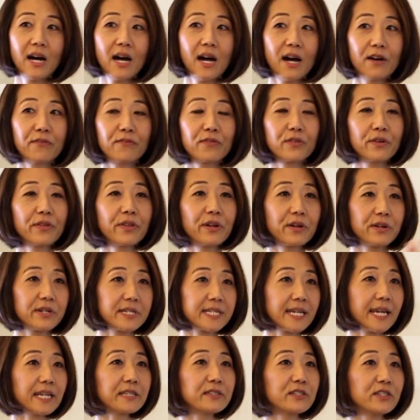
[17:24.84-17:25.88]
offer their
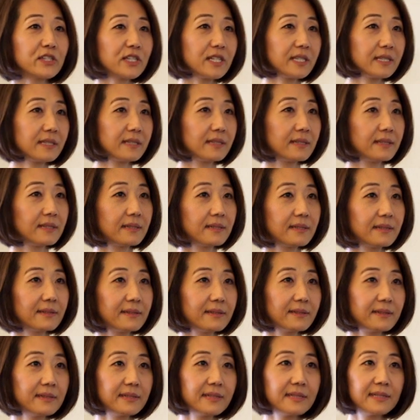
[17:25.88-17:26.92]
attention.
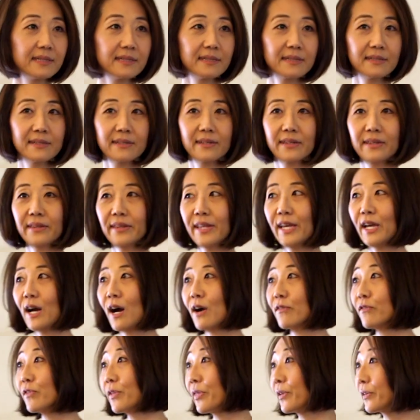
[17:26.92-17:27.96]
They
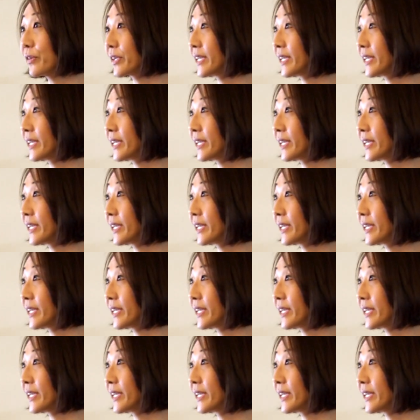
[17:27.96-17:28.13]
offer their